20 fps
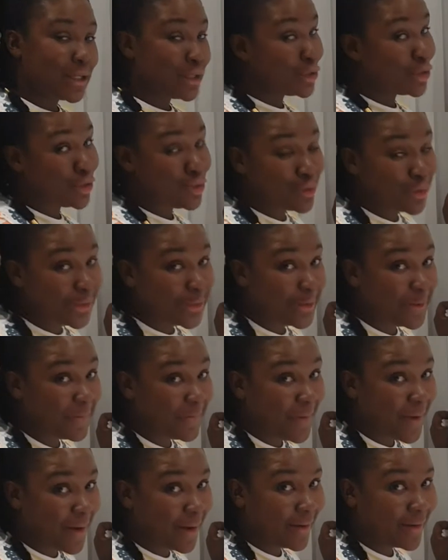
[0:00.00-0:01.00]
Good so
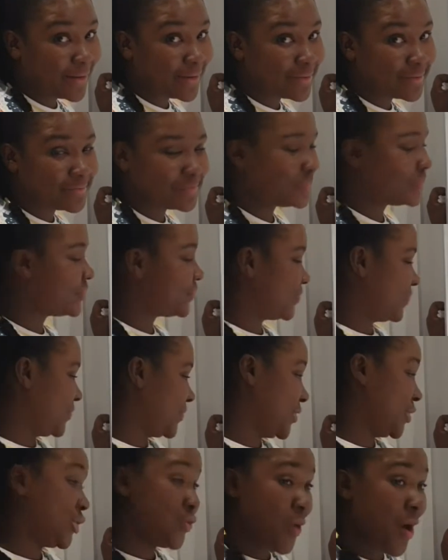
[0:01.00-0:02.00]
far?
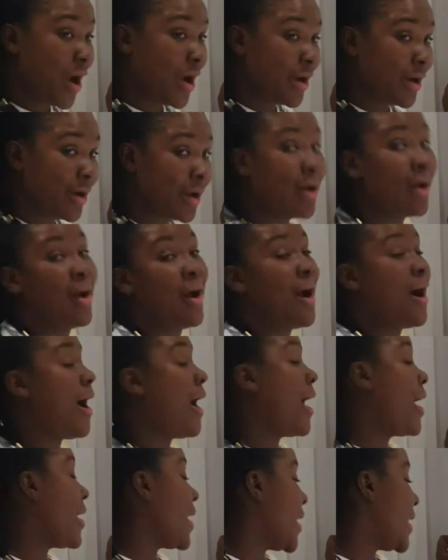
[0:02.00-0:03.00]
Sure?
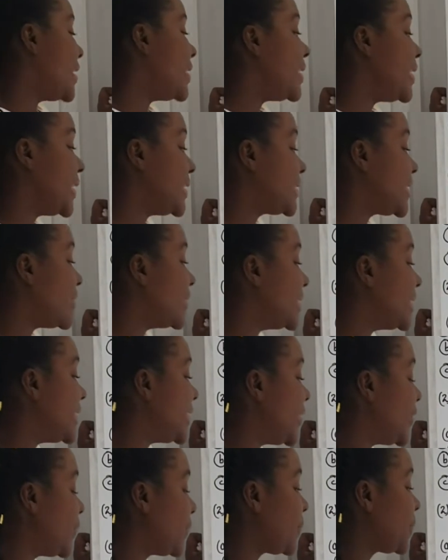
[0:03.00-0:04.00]
Alright, let's
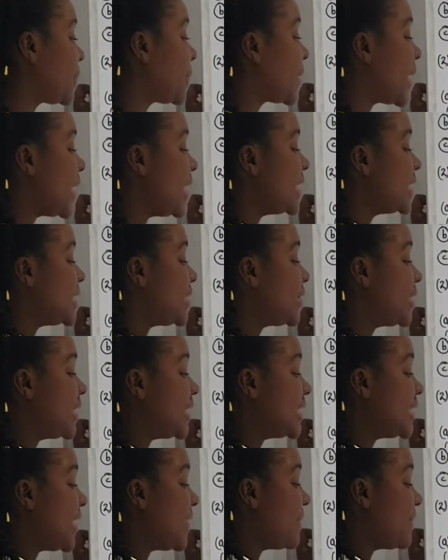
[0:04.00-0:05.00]
continue. So we're going to
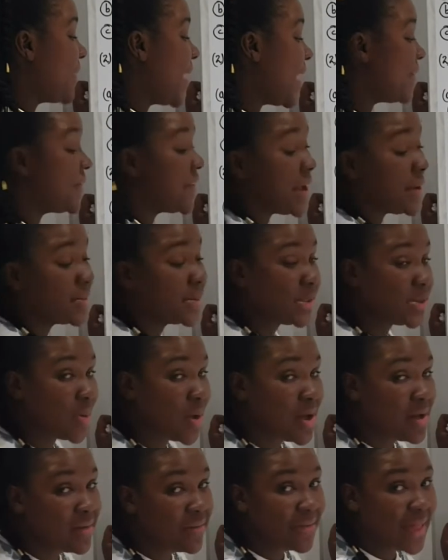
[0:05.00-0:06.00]
say 5 times
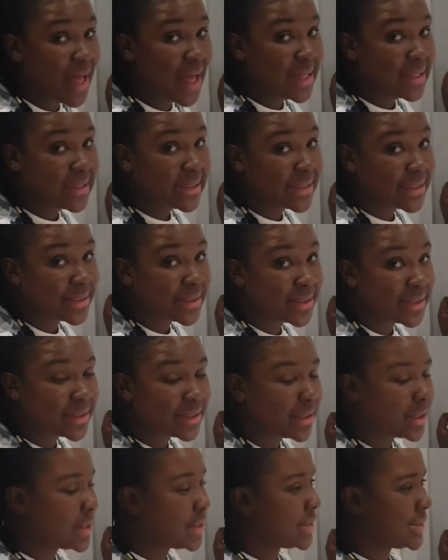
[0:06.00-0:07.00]
12, that's
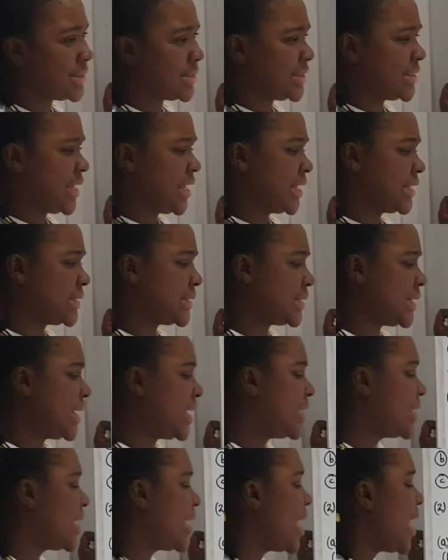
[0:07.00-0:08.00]

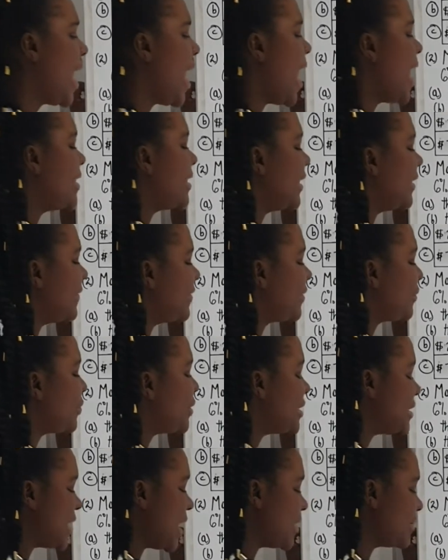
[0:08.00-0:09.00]
60. And then 3
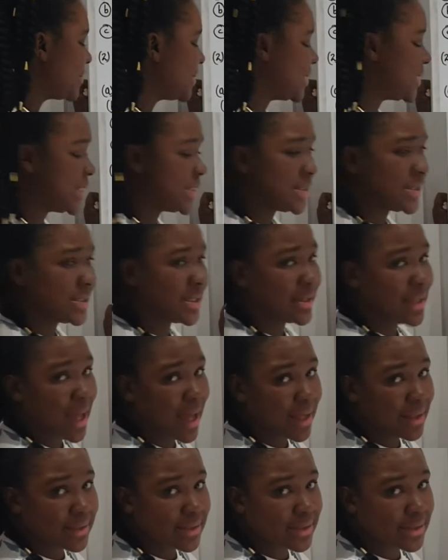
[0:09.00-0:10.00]
times 60,
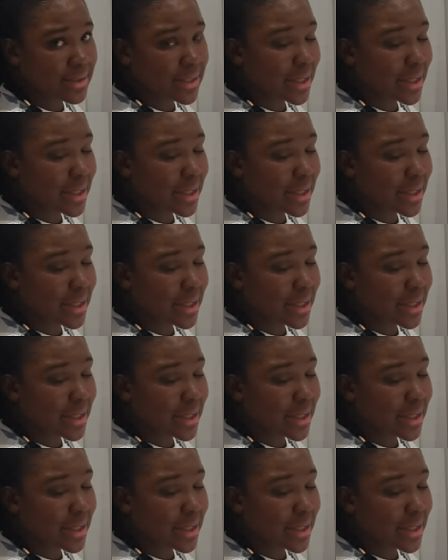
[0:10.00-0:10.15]
that's